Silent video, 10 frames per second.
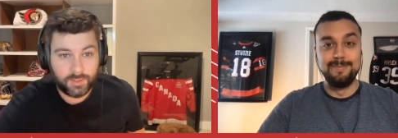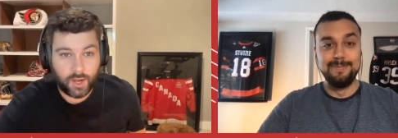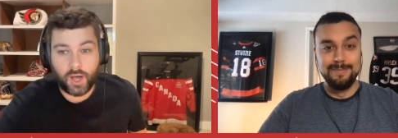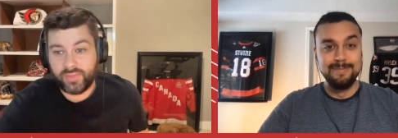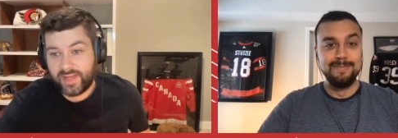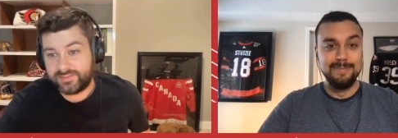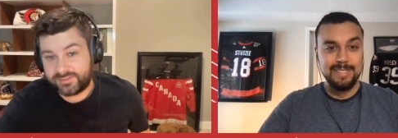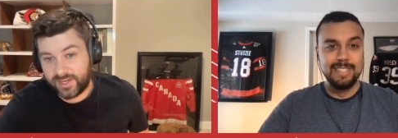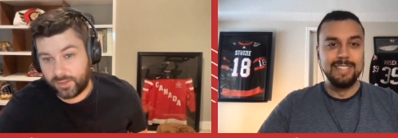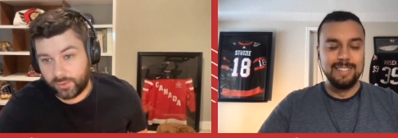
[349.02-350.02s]
Speaker 1: All that to
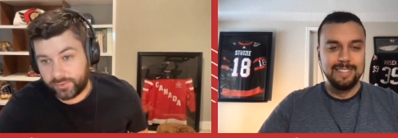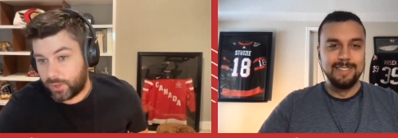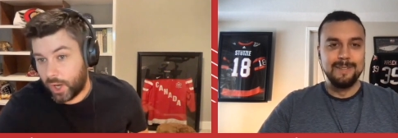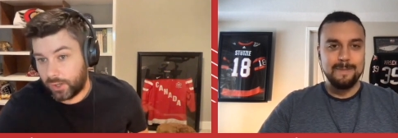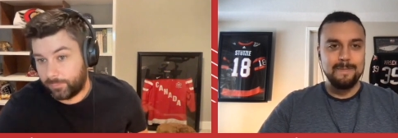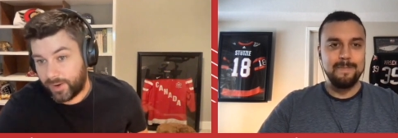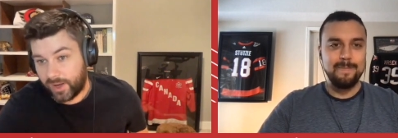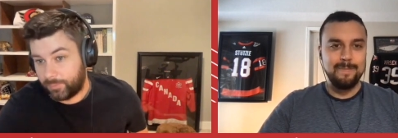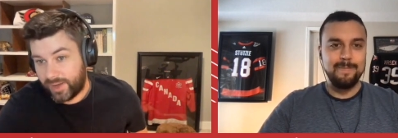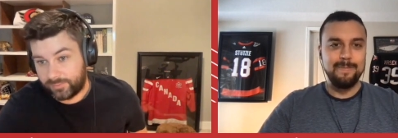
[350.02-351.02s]
say, though, that Connor
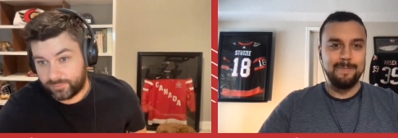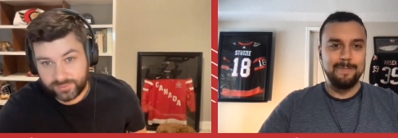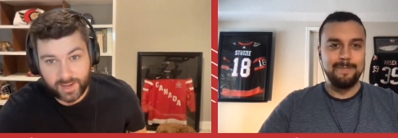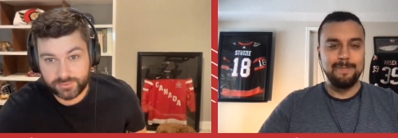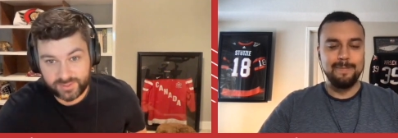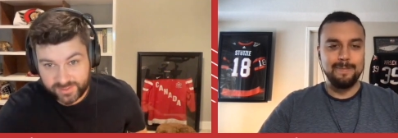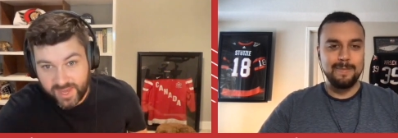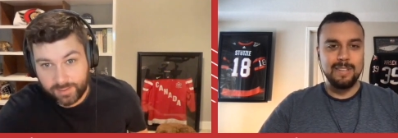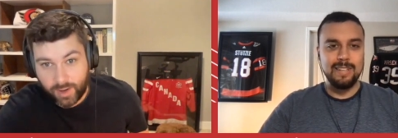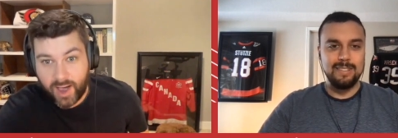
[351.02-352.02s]
Brown, man, that was a
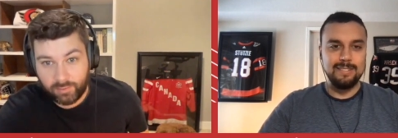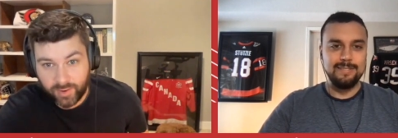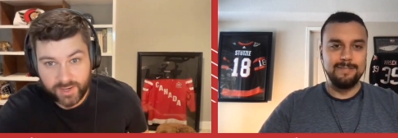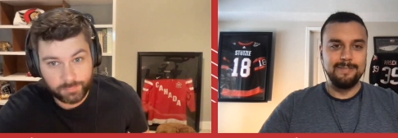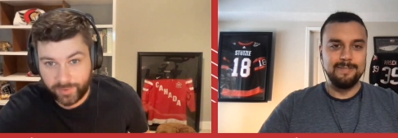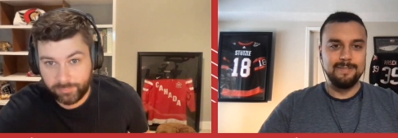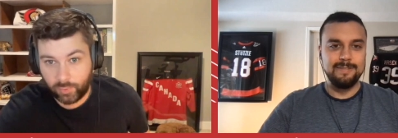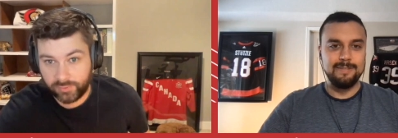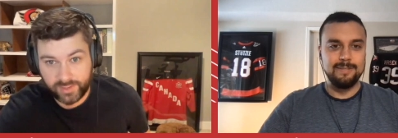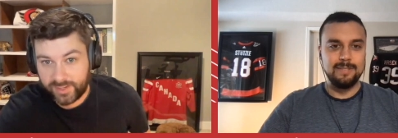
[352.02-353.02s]
game high, right? He played
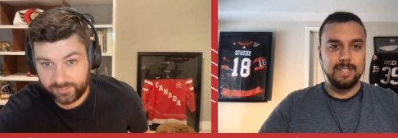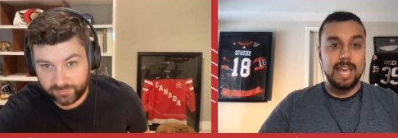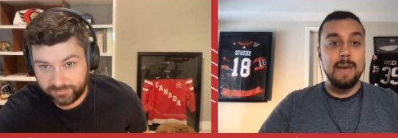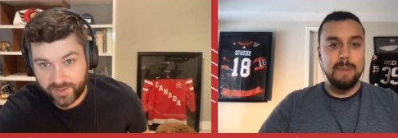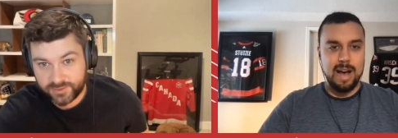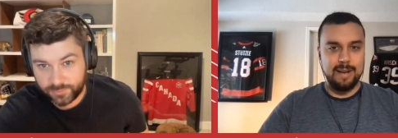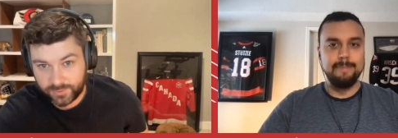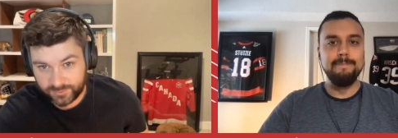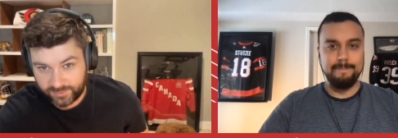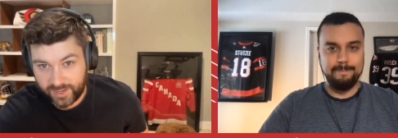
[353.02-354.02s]
more than any game defenseman
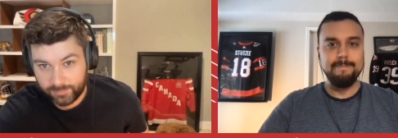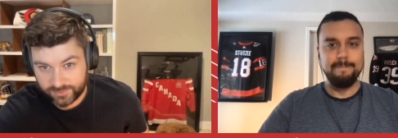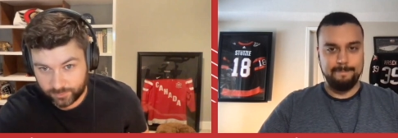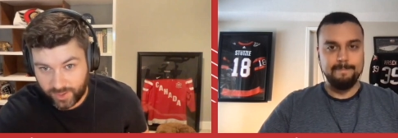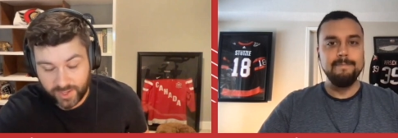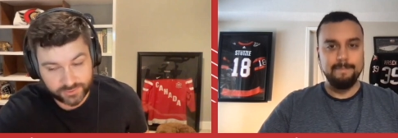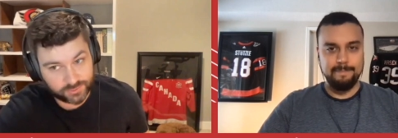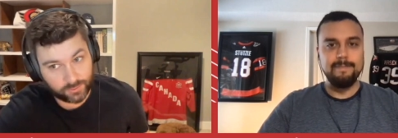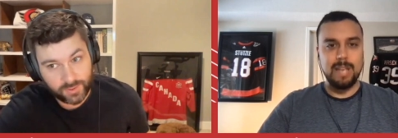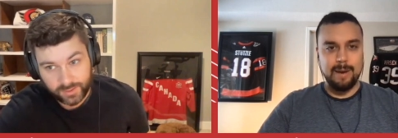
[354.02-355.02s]
high. in the game as well.
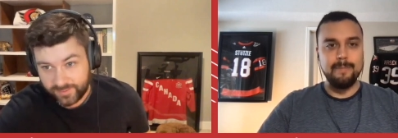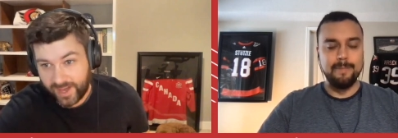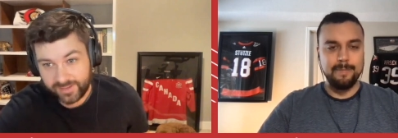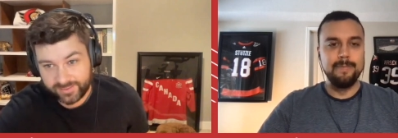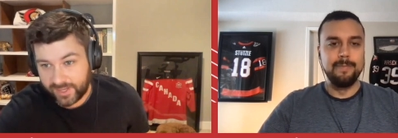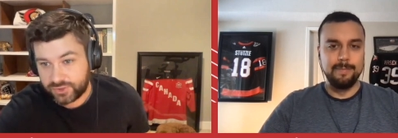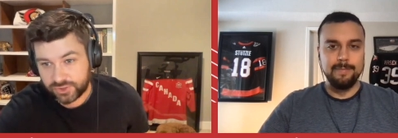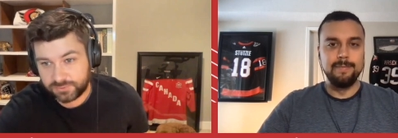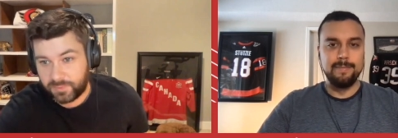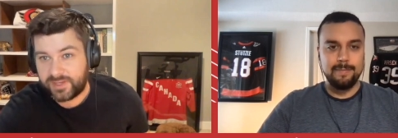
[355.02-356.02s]
So yeah. that that
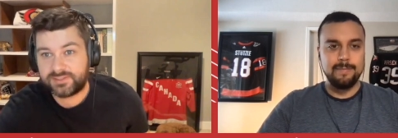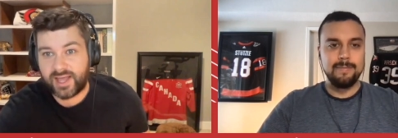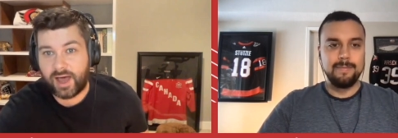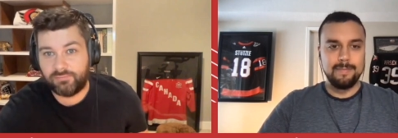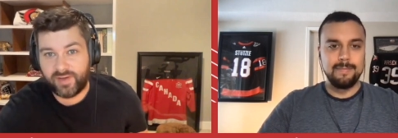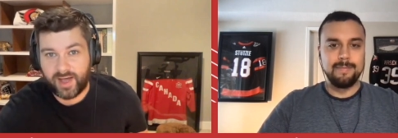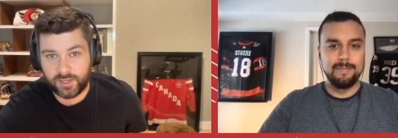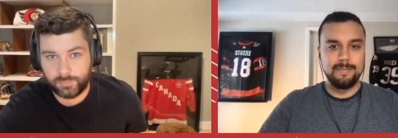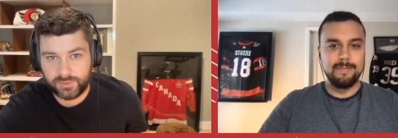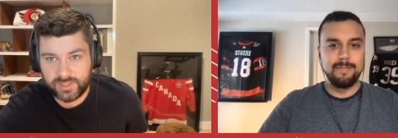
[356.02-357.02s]
just speaks to how
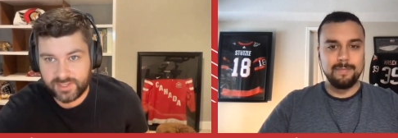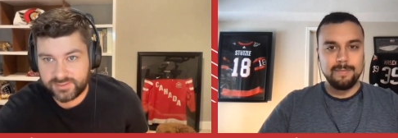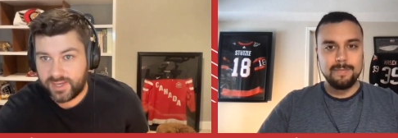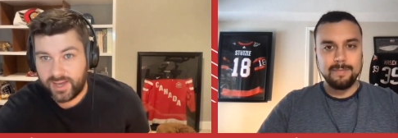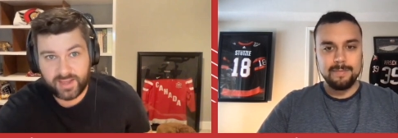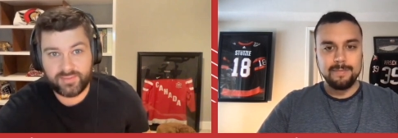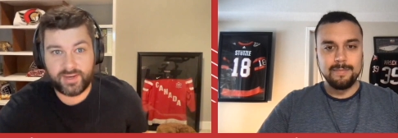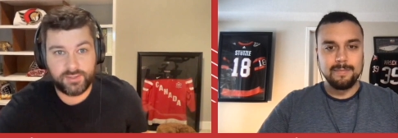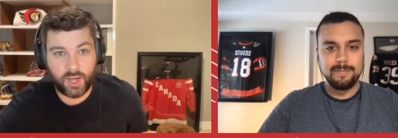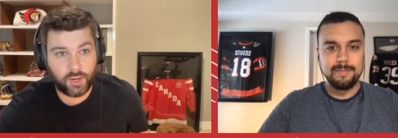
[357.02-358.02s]
valuable he is. And
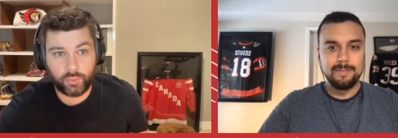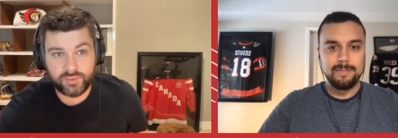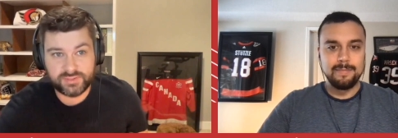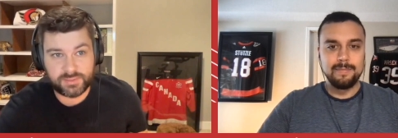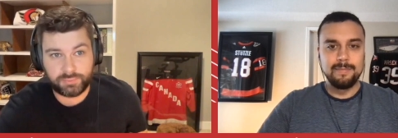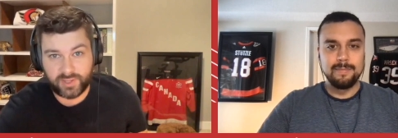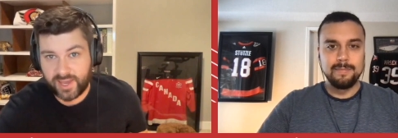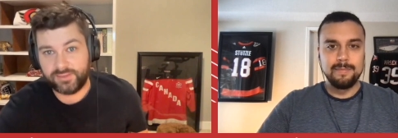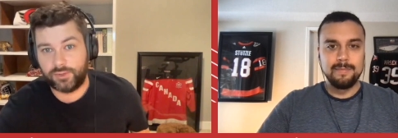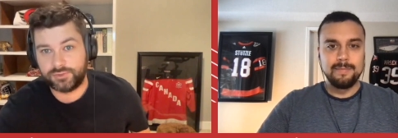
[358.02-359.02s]
then not only is he
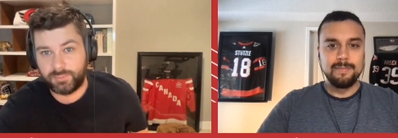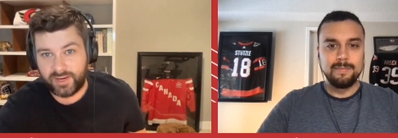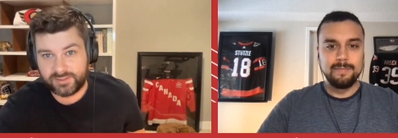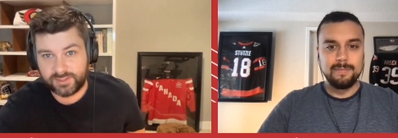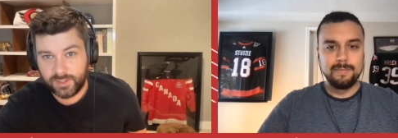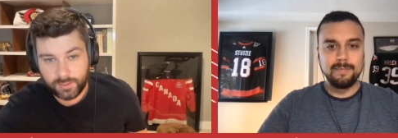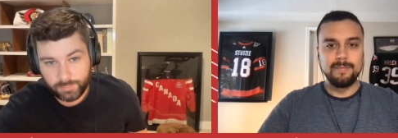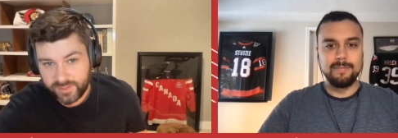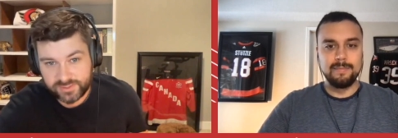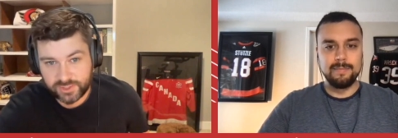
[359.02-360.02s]
playing those minutes,
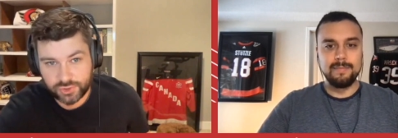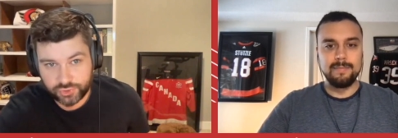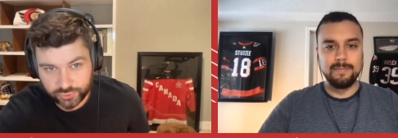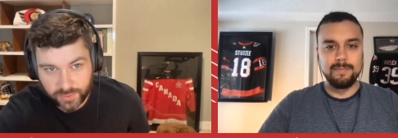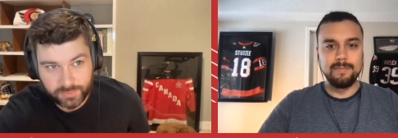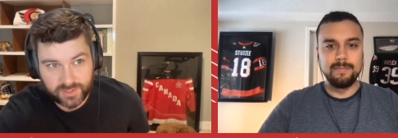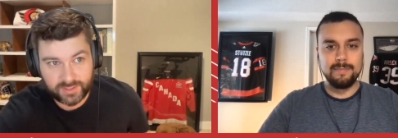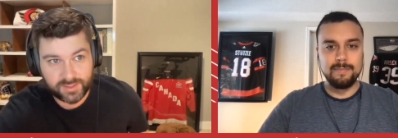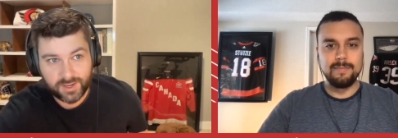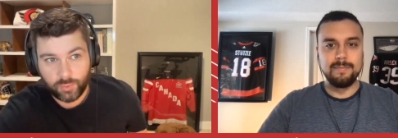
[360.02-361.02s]
but he's
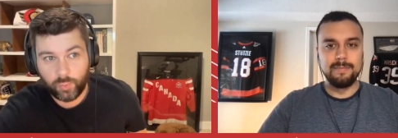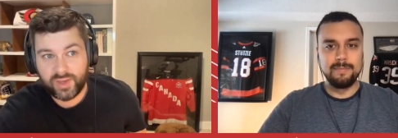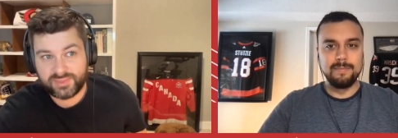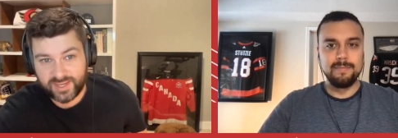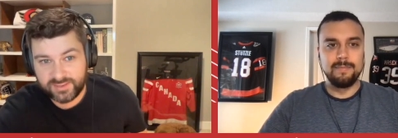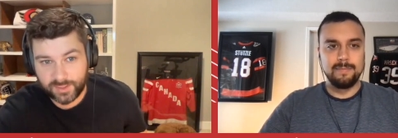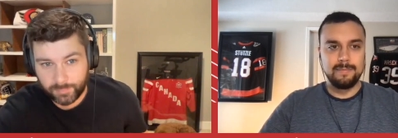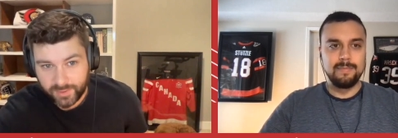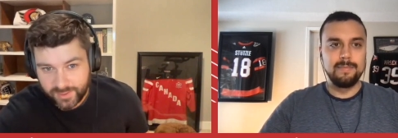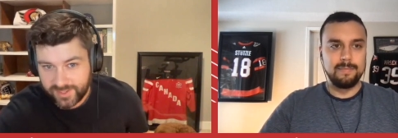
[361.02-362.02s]
contributing within
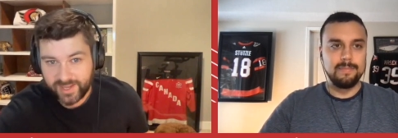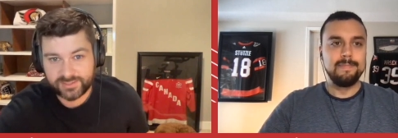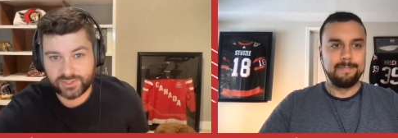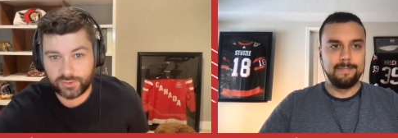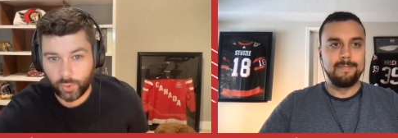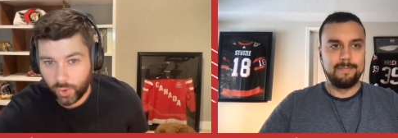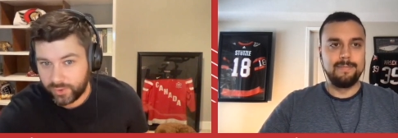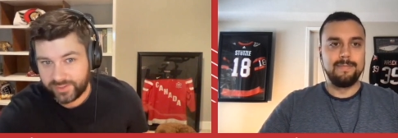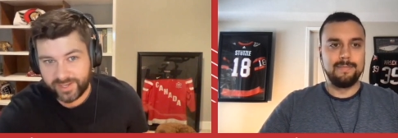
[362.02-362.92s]
them. He gets a goal, he